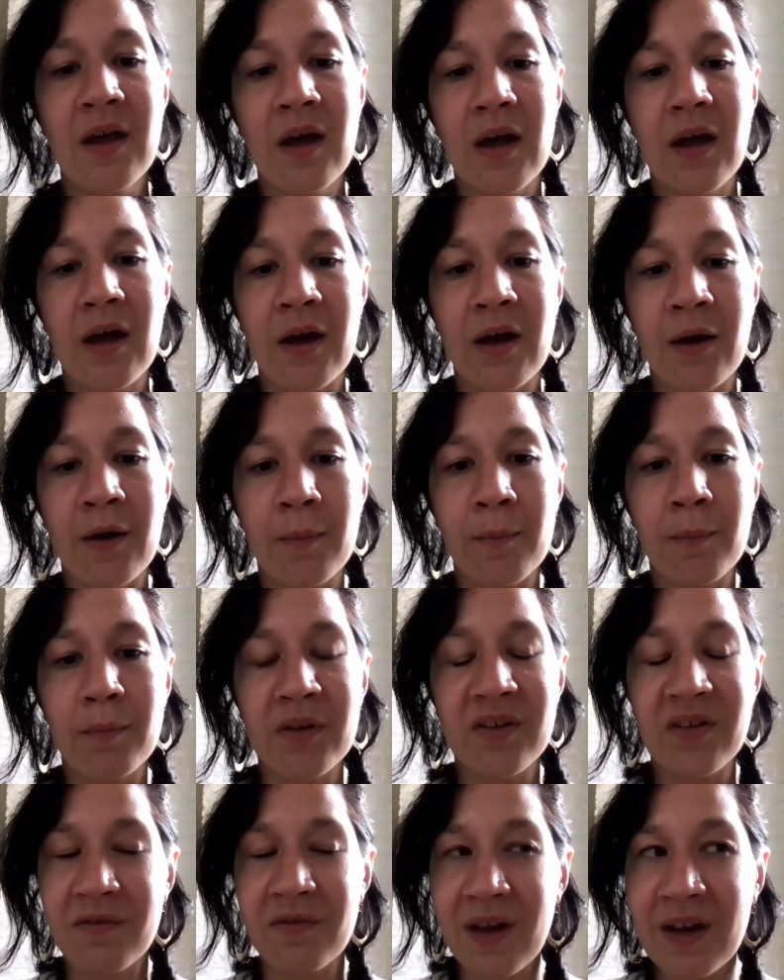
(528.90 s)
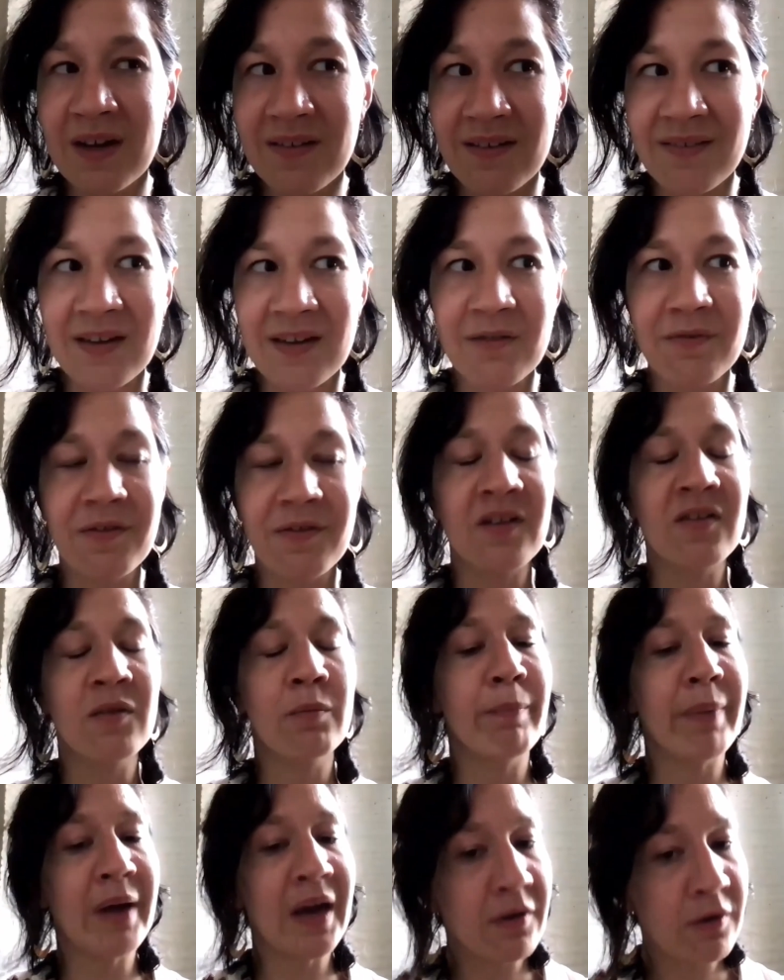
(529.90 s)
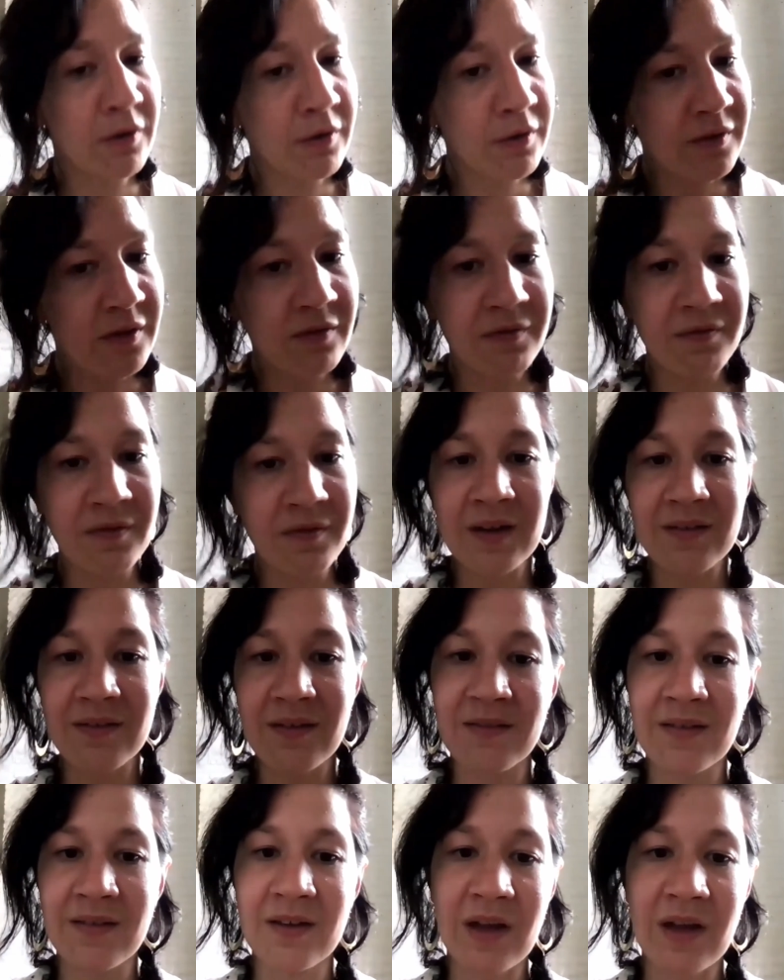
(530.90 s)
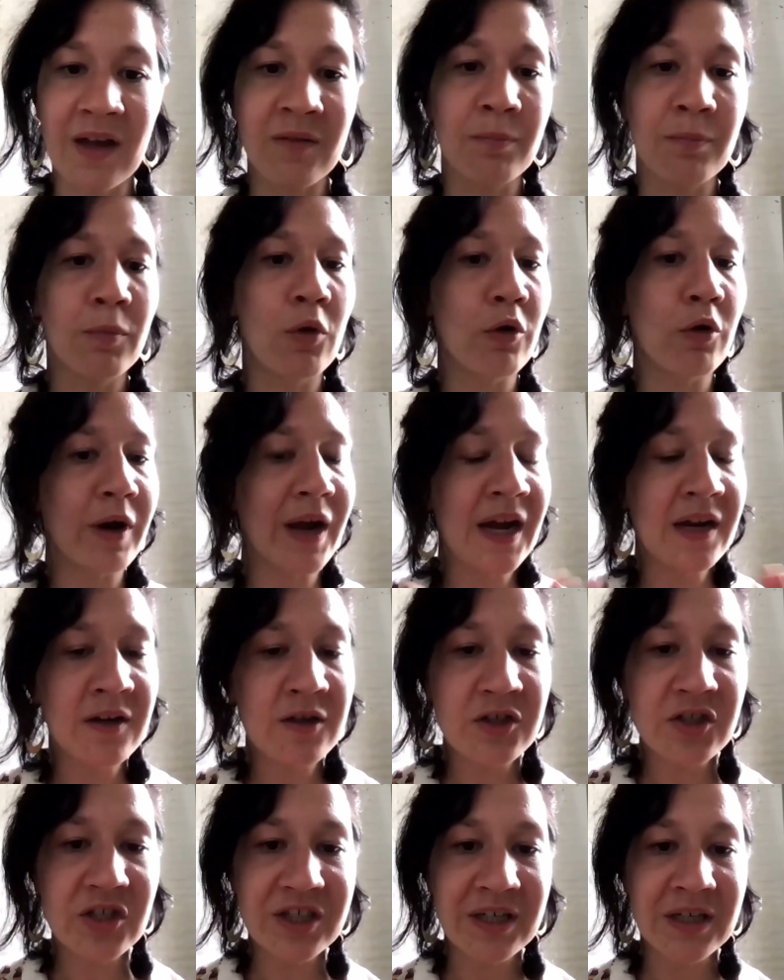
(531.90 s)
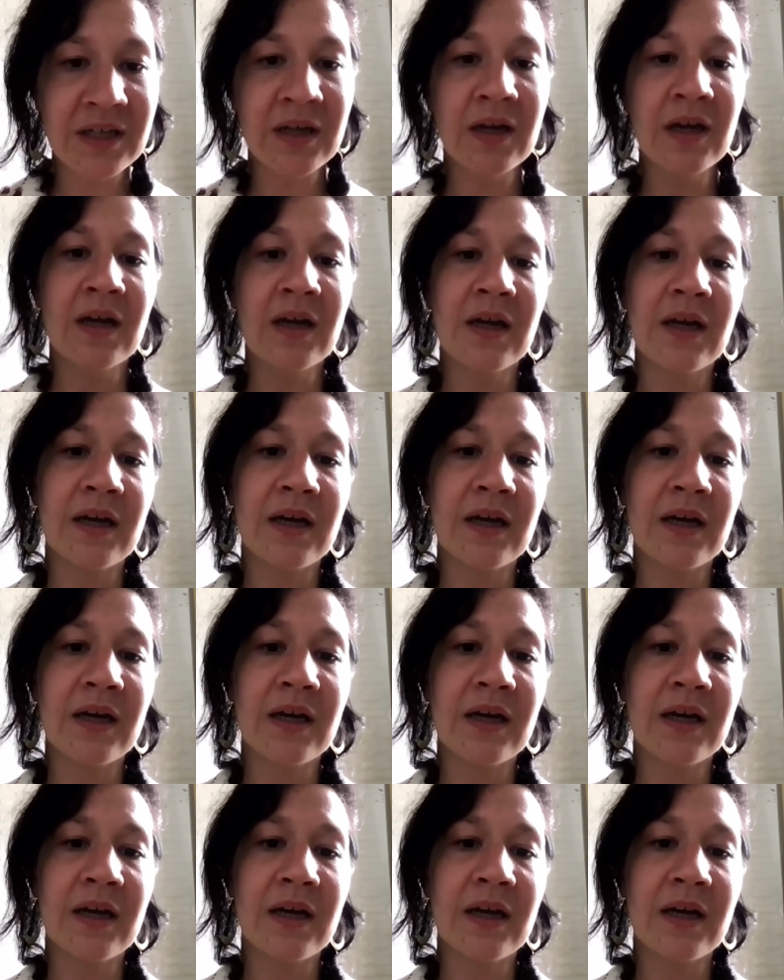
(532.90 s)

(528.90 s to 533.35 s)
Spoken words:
But the fact that they felt better, the fact that they had more energy,